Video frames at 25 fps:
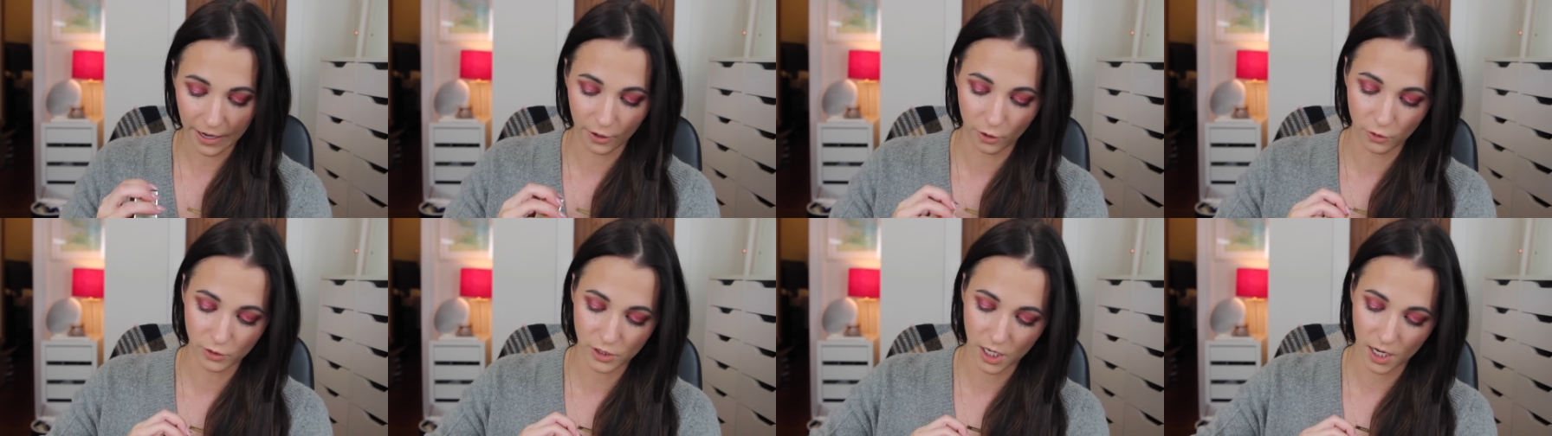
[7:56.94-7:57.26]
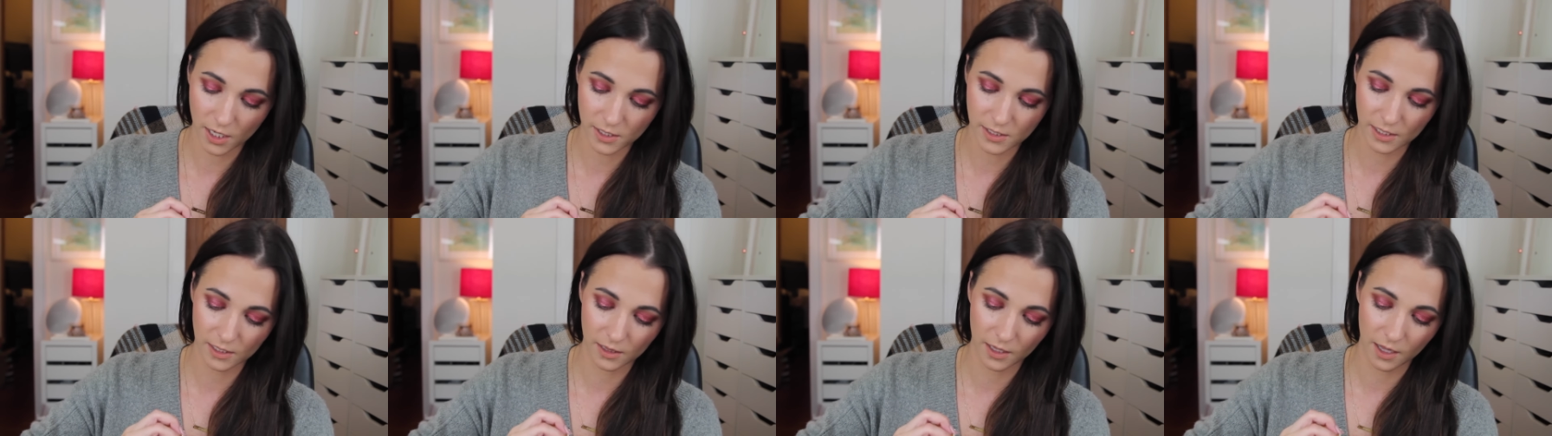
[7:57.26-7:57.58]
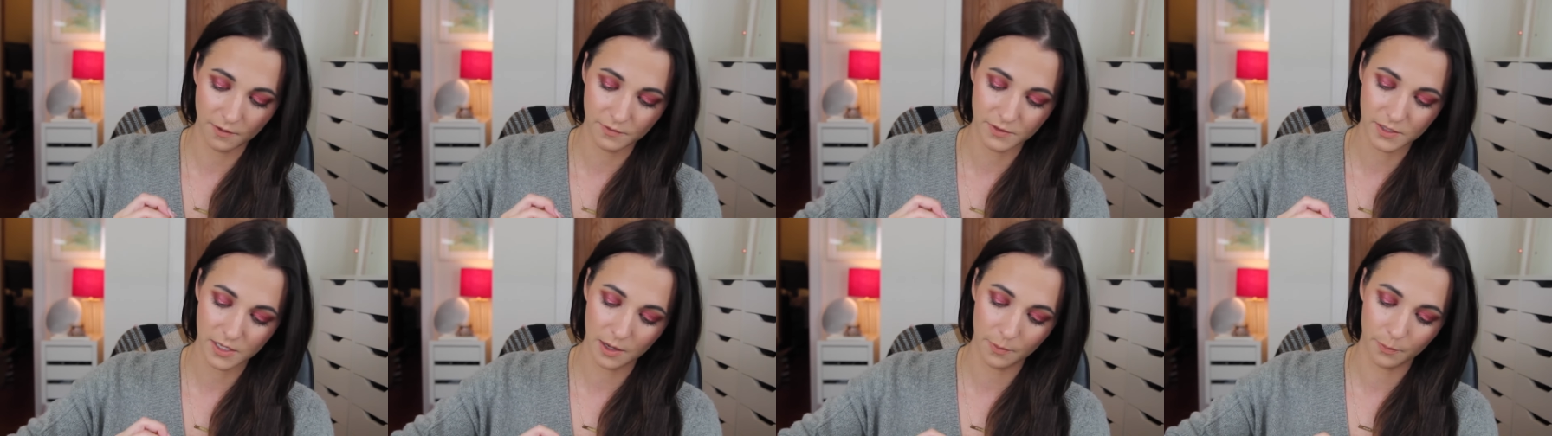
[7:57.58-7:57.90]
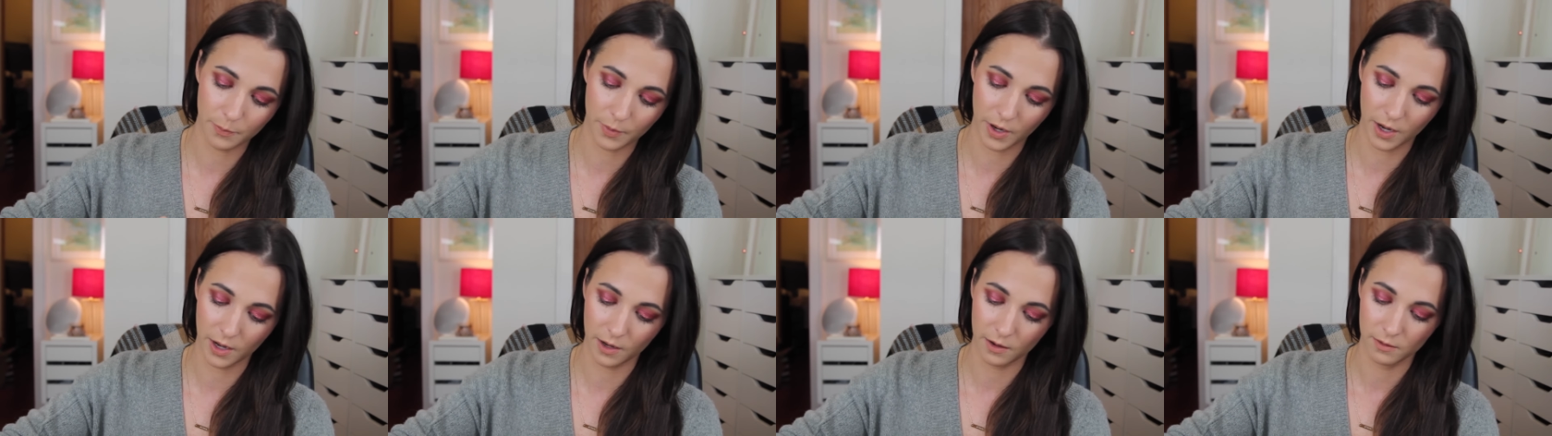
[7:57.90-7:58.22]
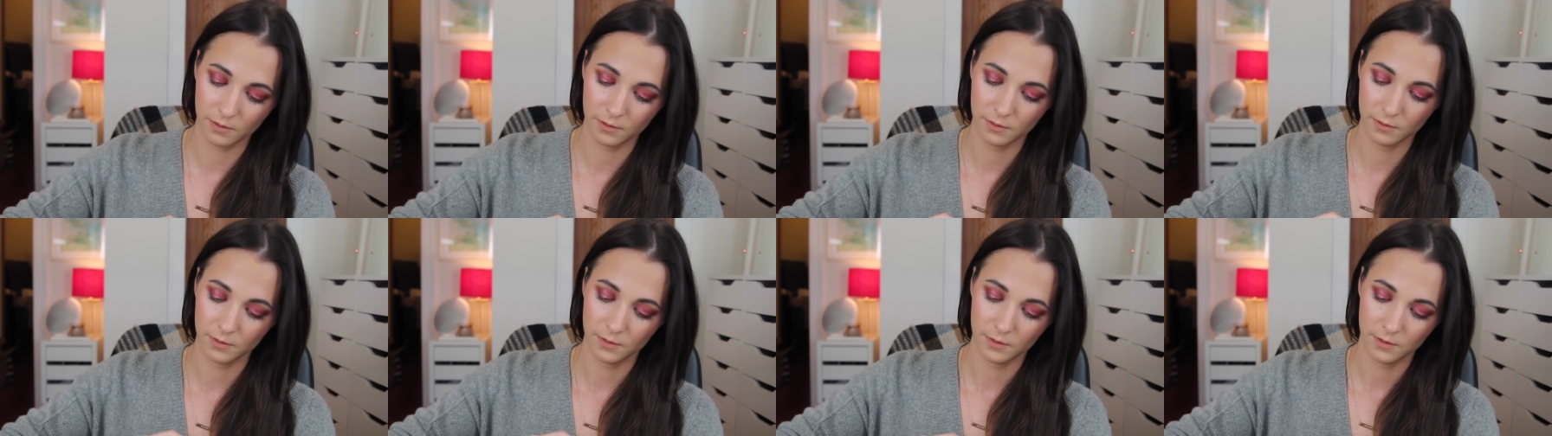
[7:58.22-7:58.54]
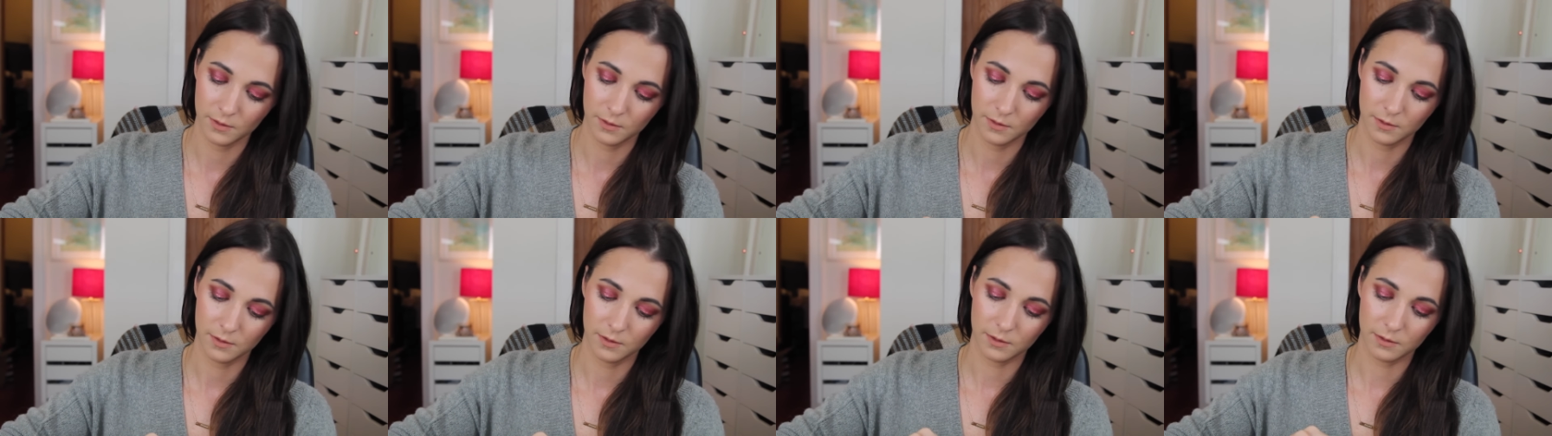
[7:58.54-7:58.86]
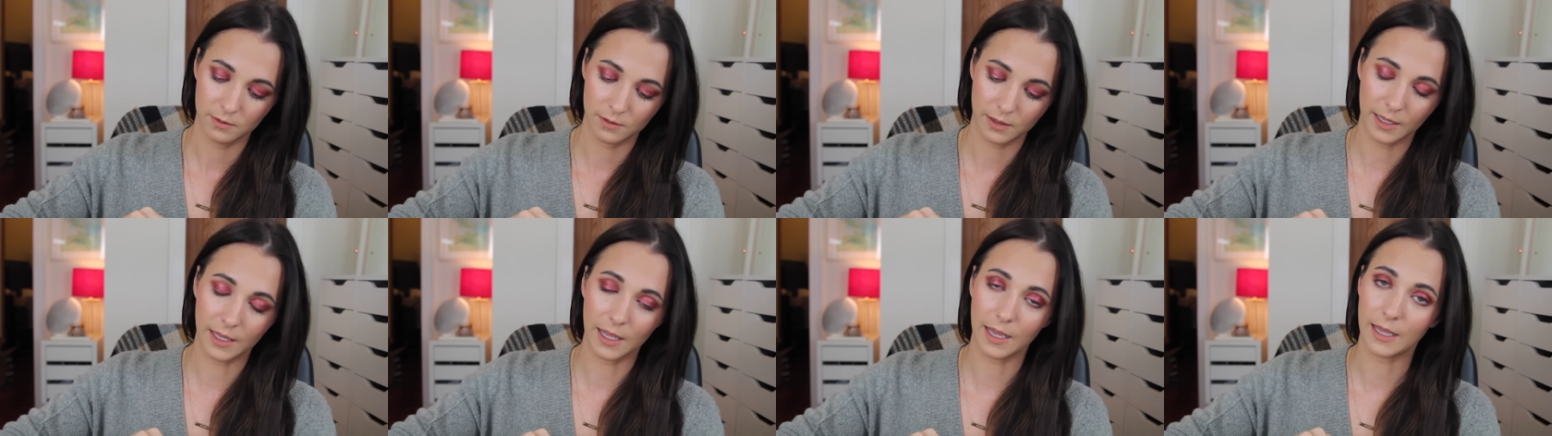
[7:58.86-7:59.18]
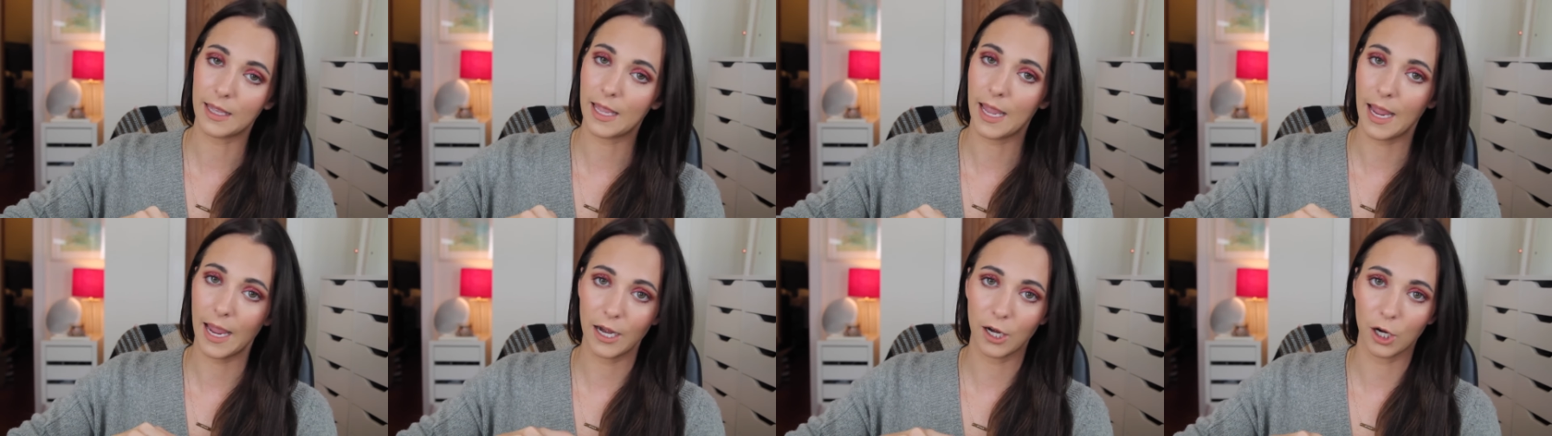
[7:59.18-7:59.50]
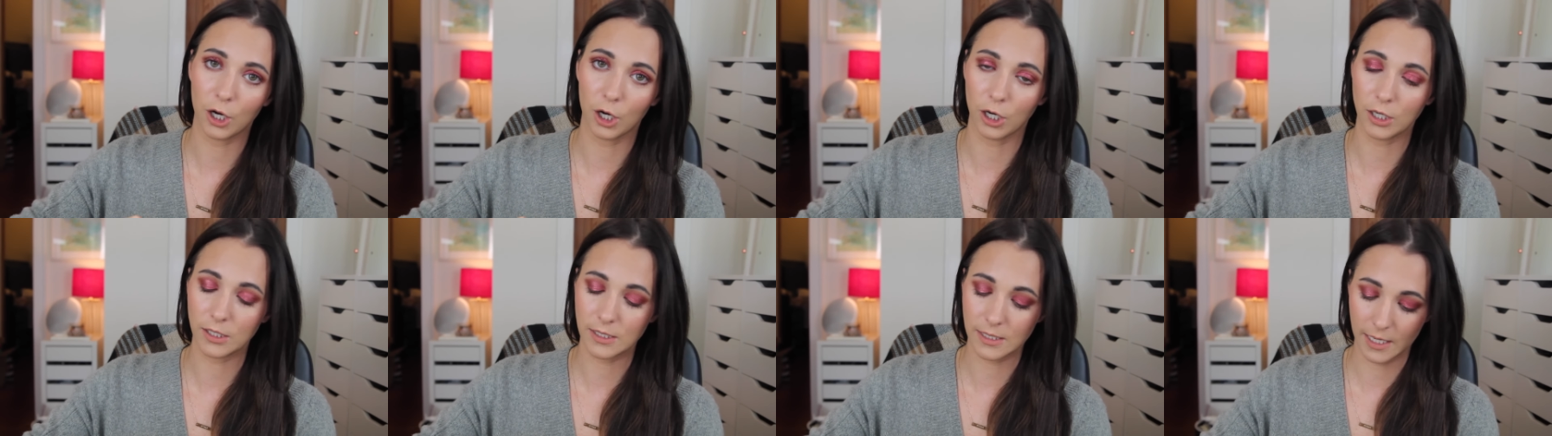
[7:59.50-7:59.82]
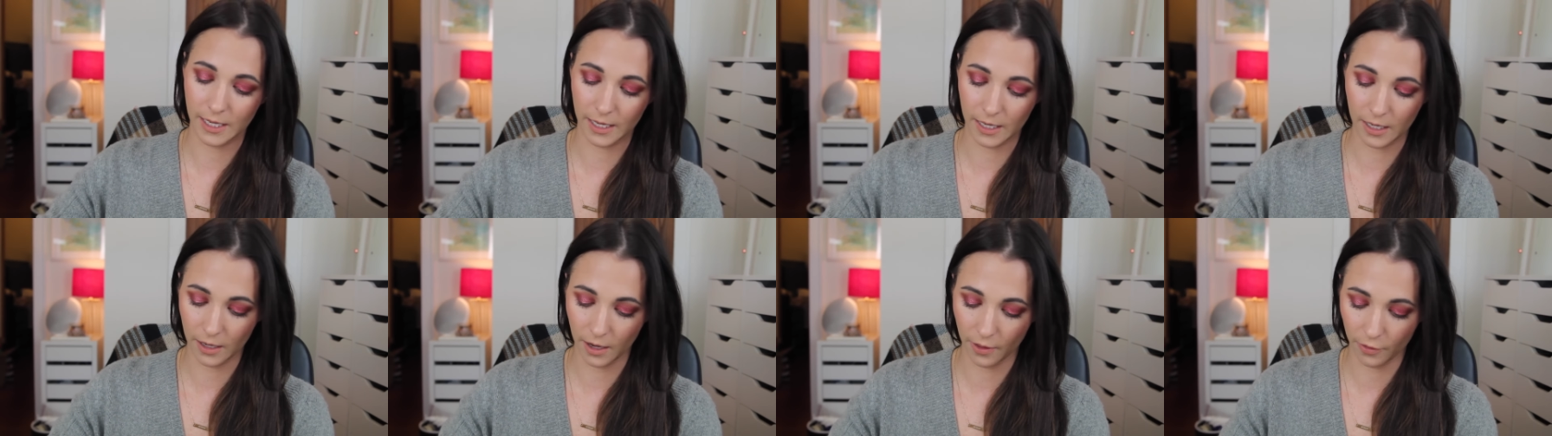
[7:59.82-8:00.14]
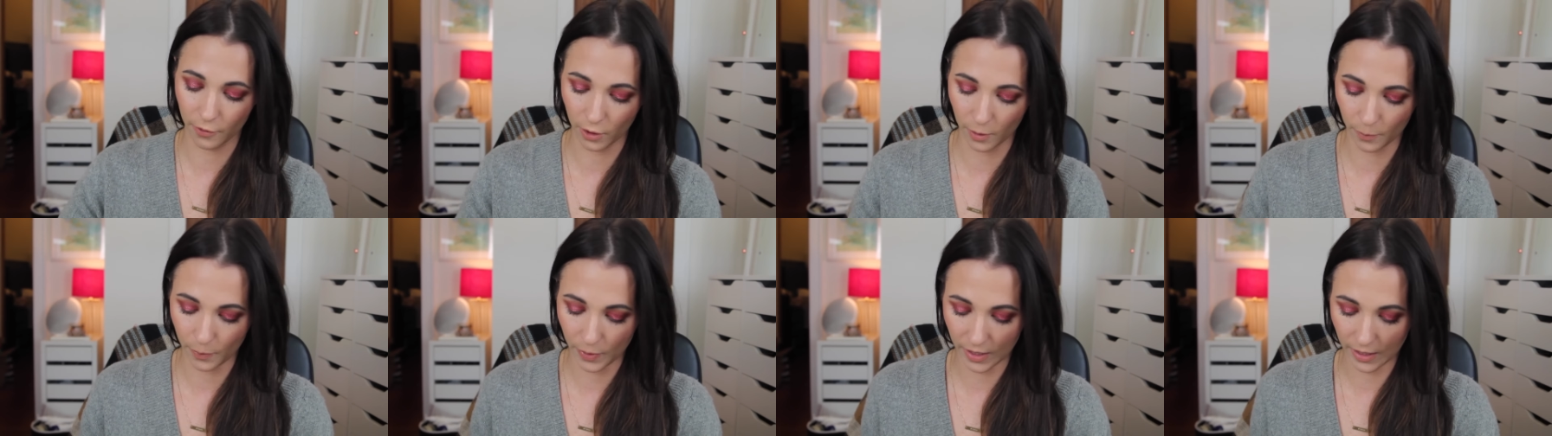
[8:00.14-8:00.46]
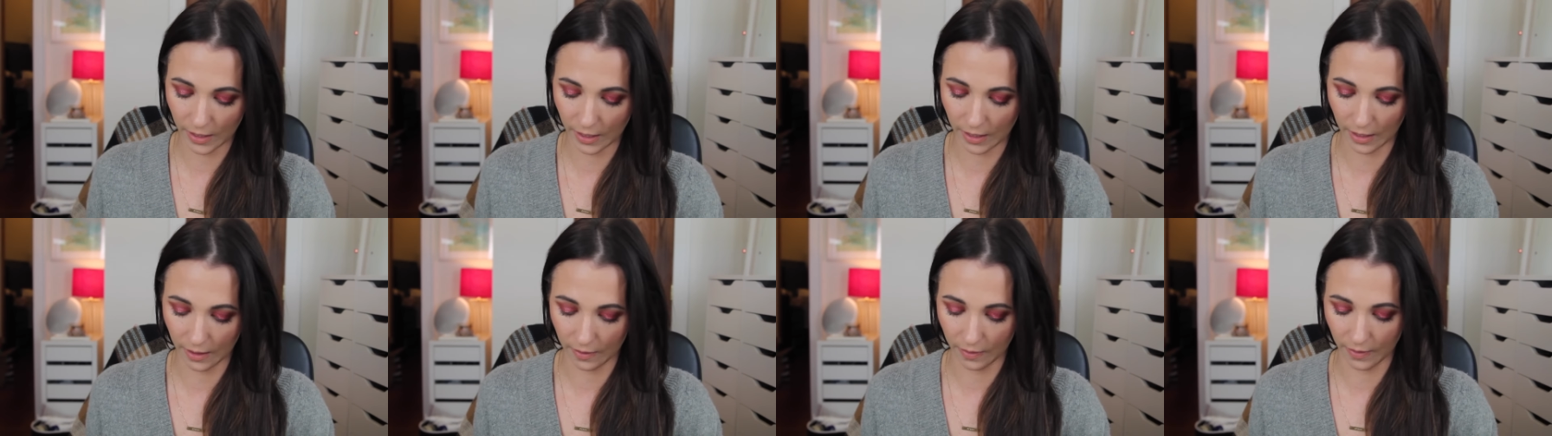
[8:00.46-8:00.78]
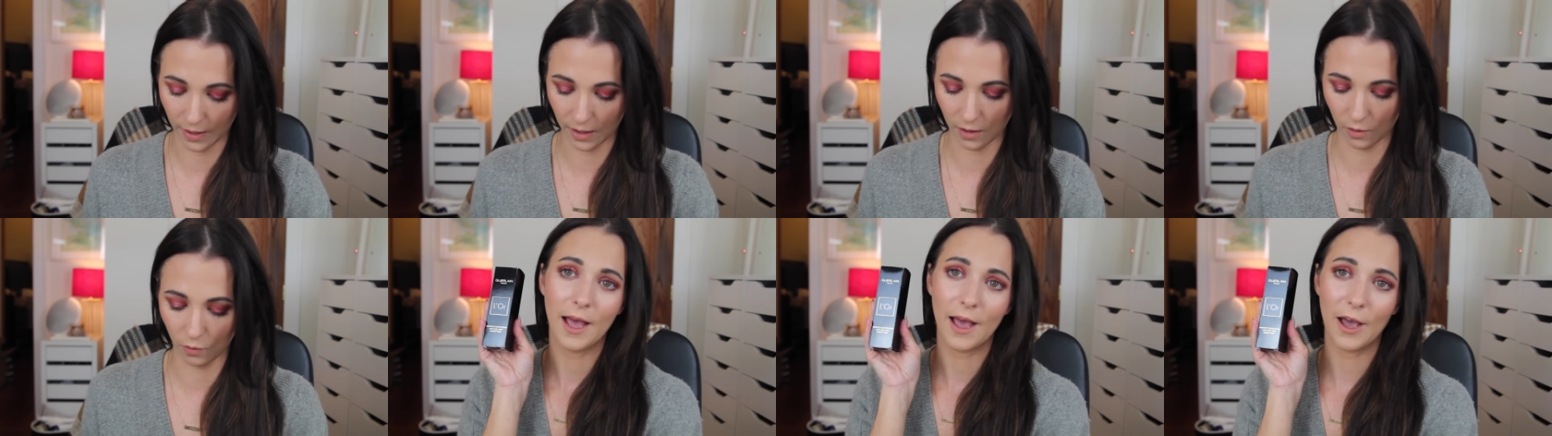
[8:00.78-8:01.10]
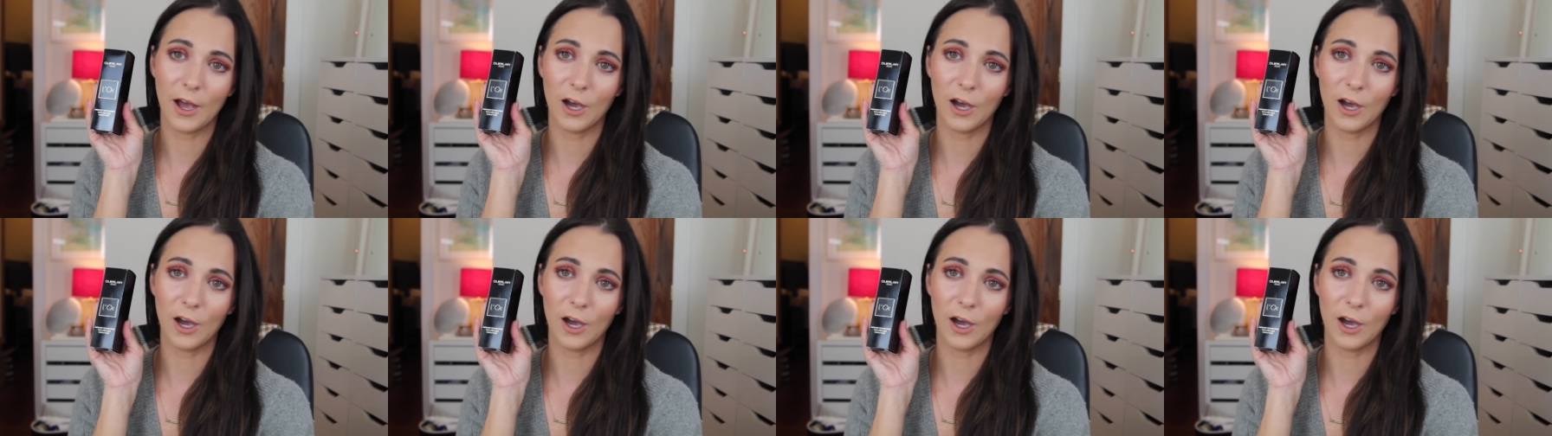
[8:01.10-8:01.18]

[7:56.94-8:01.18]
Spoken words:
I know Tati loves it, but I think it can't hurt to get another opinion in there.